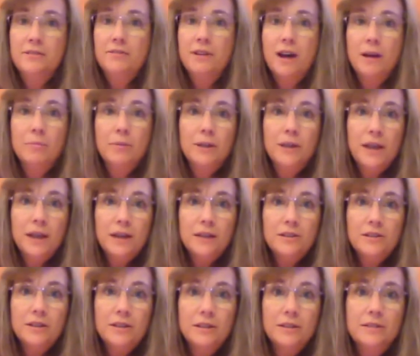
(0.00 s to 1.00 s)
of
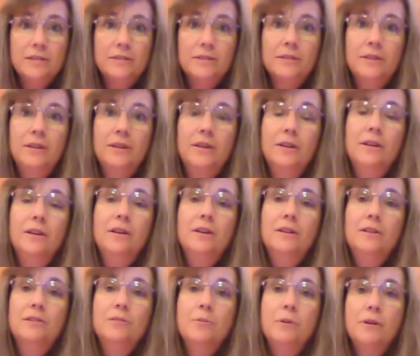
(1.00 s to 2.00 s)
obligations.
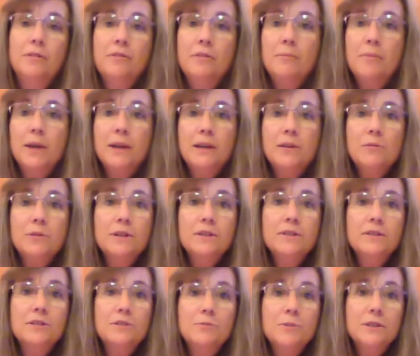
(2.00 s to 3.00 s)
It's one of the many
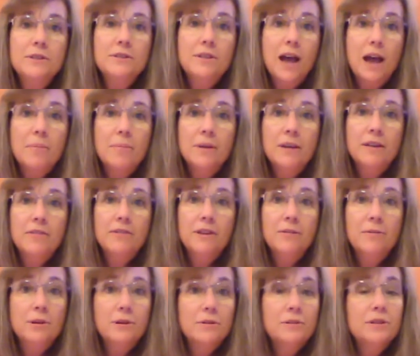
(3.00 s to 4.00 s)
reasons we stop
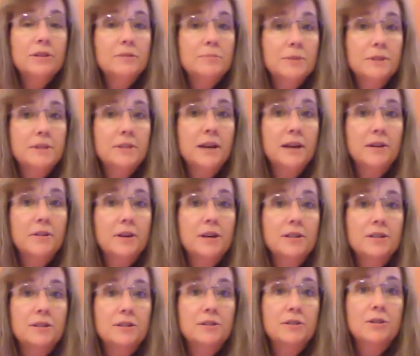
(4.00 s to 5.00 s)
giving when Christmas
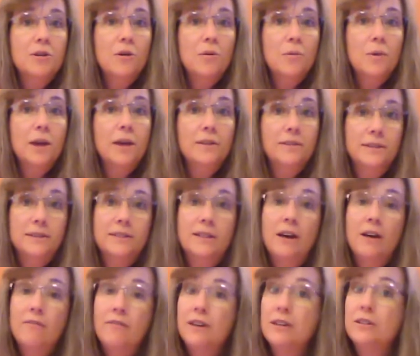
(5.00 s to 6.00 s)
decorations go away and the
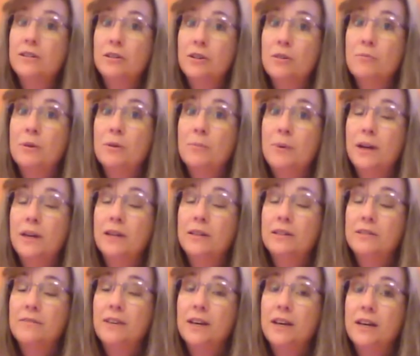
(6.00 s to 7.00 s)
Salvation Army
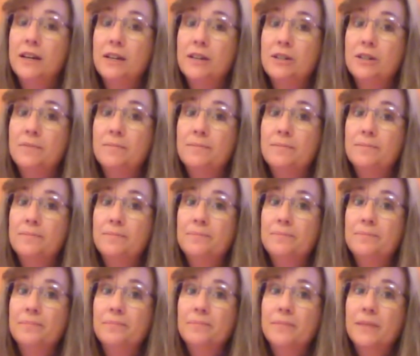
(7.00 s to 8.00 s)
buckets vanish.
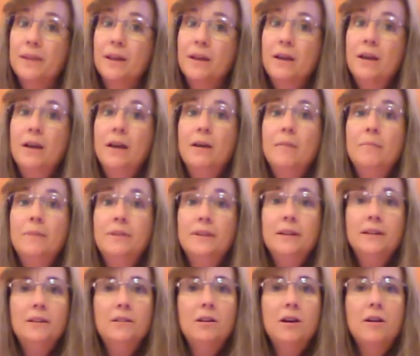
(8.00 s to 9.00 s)
But
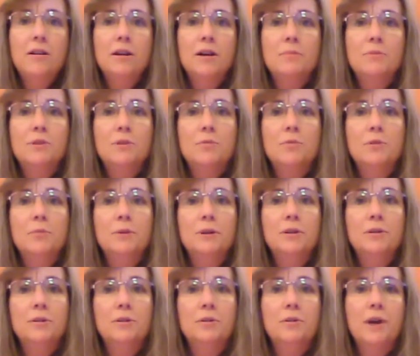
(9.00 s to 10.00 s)
then along comes a
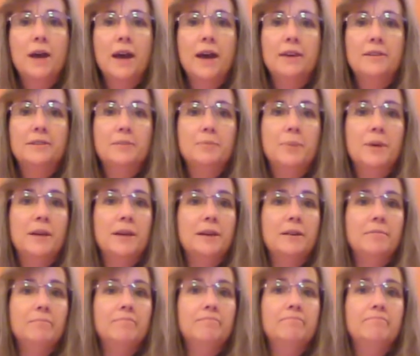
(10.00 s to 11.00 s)
woman who has
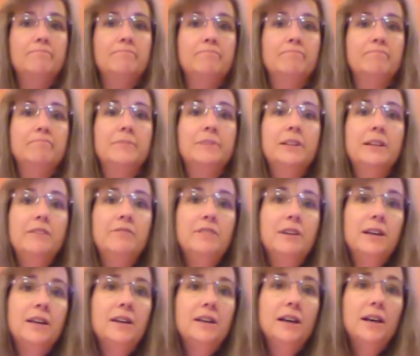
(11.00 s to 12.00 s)
been
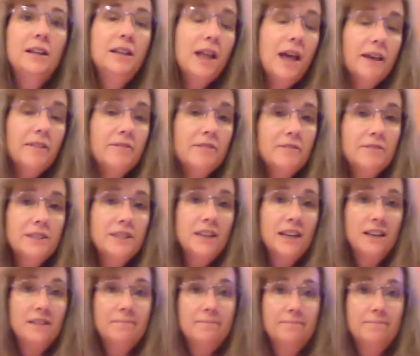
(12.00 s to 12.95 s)
living a life of sin.